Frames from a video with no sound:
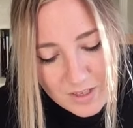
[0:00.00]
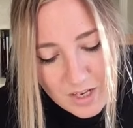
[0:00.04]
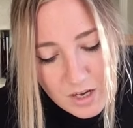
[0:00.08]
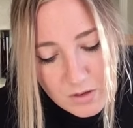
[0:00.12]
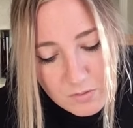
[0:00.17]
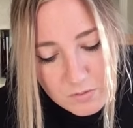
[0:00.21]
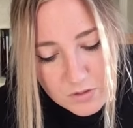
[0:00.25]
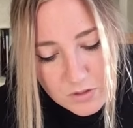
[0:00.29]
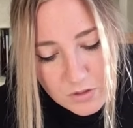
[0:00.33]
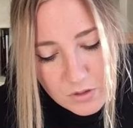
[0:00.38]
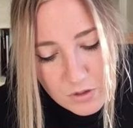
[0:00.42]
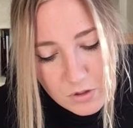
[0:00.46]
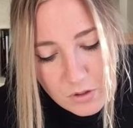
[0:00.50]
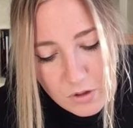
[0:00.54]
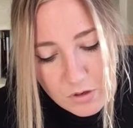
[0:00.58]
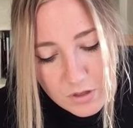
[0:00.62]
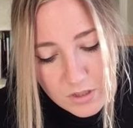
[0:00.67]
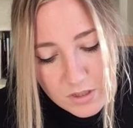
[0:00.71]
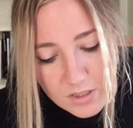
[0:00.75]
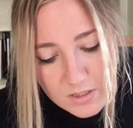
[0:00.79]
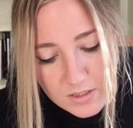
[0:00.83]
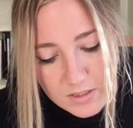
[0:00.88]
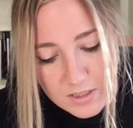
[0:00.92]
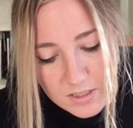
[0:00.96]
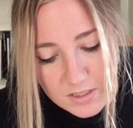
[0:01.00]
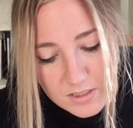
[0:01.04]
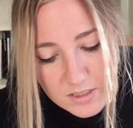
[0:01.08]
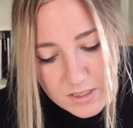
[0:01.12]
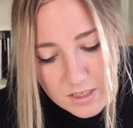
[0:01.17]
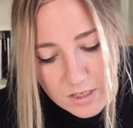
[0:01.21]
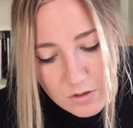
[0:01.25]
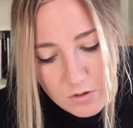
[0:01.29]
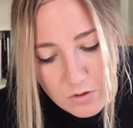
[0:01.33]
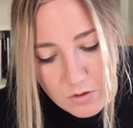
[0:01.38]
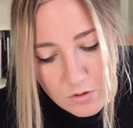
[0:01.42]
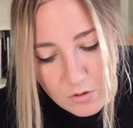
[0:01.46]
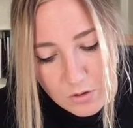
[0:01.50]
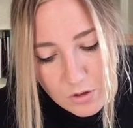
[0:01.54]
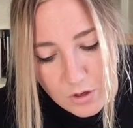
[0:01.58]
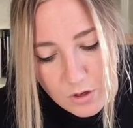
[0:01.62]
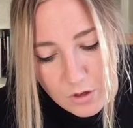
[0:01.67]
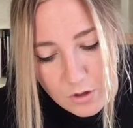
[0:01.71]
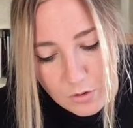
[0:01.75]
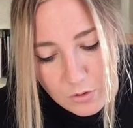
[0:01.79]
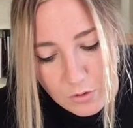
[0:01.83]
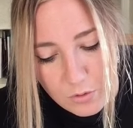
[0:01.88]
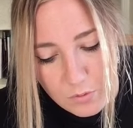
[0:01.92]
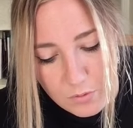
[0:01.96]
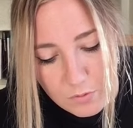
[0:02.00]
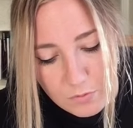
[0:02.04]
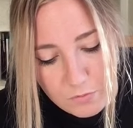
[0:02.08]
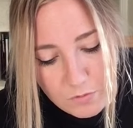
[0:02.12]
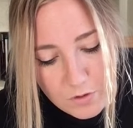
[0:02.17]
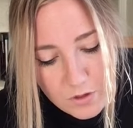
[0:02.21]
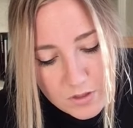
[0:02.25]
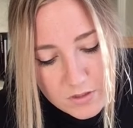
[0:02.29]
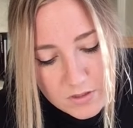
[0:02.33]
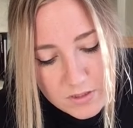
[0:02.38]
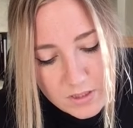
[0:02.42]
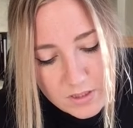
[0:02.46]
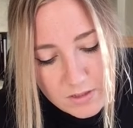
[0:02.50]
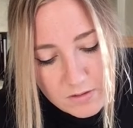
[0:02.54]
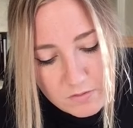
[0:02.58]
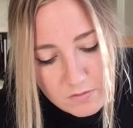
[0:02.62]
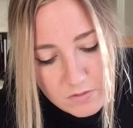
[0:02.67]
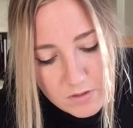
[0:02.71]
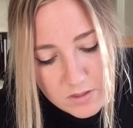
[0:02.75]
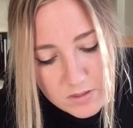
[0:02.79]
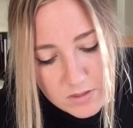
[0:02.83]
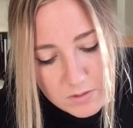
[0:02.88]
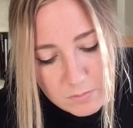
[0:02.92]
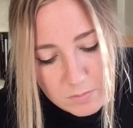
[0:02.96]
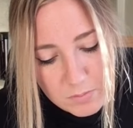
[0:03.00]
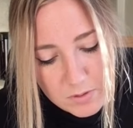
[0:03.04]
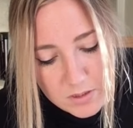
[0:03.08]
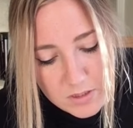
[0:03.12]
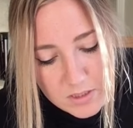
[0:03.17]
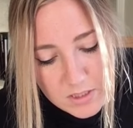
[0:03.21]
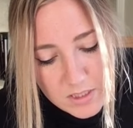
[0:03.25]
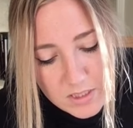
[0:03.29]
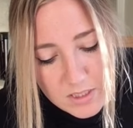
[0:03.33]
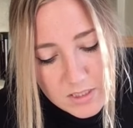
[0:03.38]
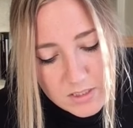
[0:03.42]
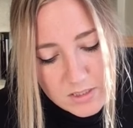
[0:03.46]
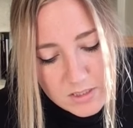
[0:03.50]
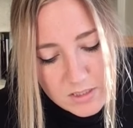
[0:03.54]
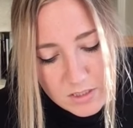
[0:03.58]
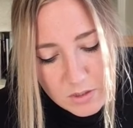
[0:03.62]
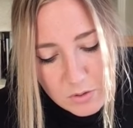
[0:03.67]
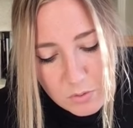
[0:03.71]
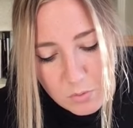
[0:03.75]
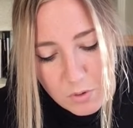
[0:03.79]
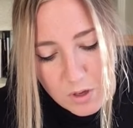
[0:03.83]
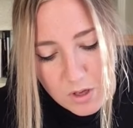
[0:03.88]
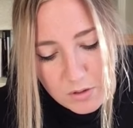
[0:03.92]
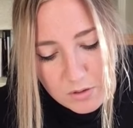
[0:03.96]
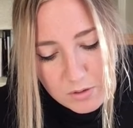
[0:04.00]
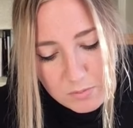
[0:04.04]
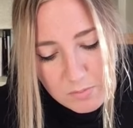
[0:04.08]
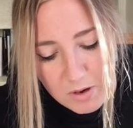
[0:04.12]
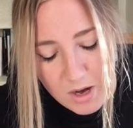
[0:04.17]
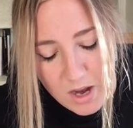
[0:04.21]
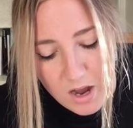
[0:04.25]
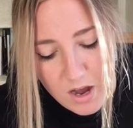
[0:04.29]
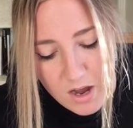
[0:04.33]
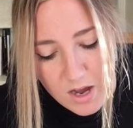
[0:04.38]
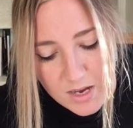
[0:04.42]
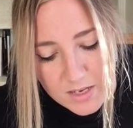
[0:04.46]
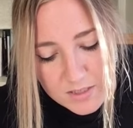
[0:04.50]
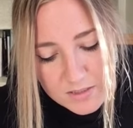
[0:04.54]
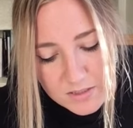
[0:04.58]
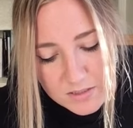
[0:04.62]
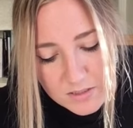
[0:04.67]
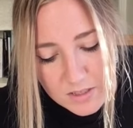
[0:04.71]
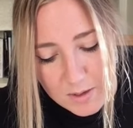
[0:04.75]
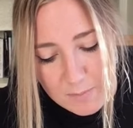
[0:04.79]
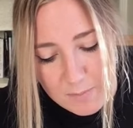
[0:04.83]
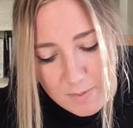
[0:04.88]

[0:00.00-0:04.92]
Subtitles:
I was no longer the 16-year-old girl who had first lived this, but tears still welled in my eyes as I